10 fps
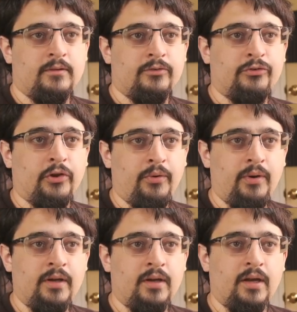So
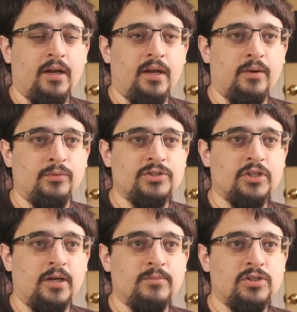uh, it was
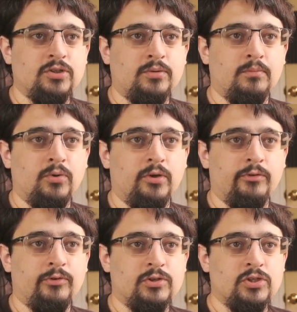time to
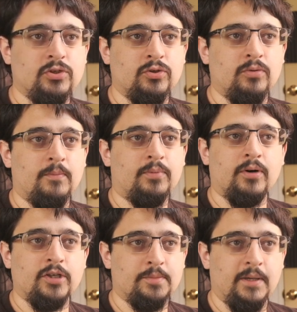move to
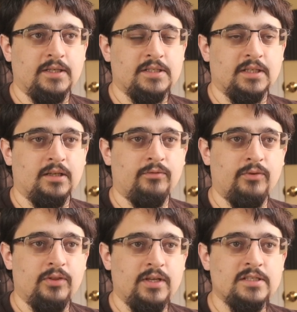brush painting and
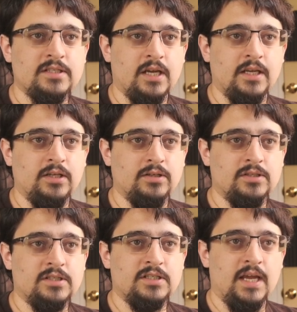for this I
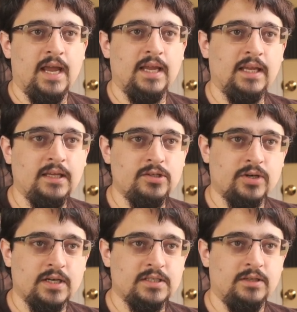used AK
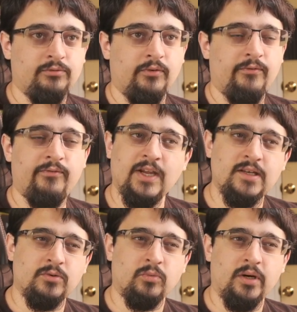Interactive
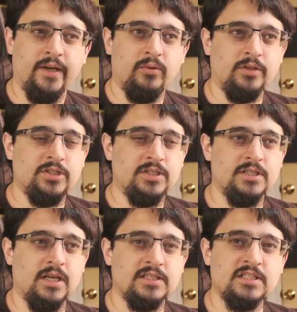Faded White which
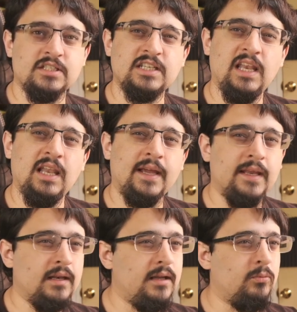is a
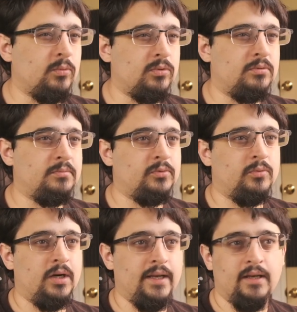slightly warm
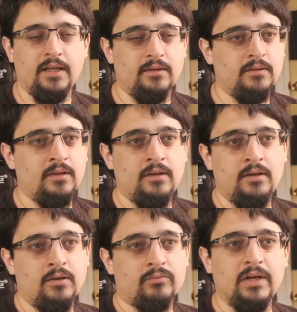white. It
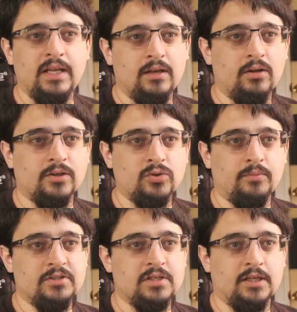Really it looks
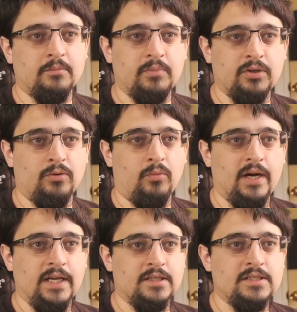almost like a pure
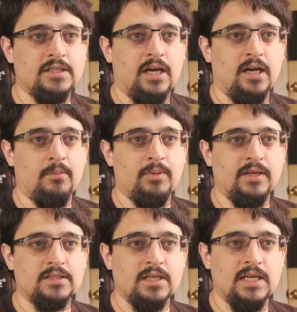white uh, but
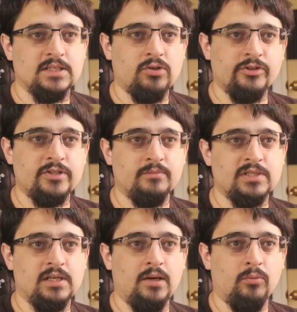it's, it's got some
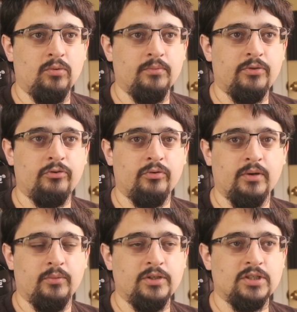slight warmth to
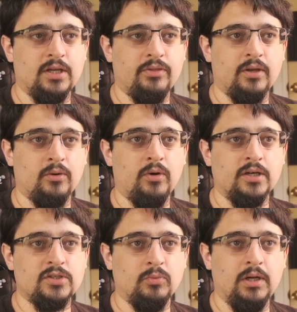it which I think
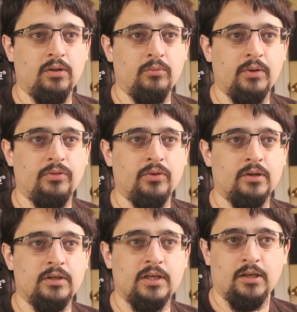works well with the
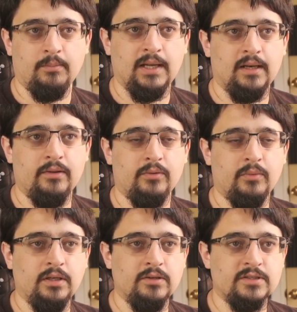colour palette that
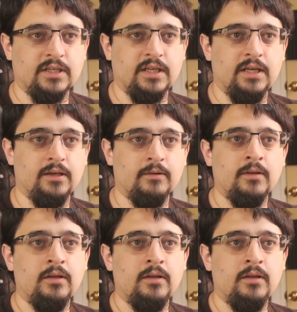we're using here.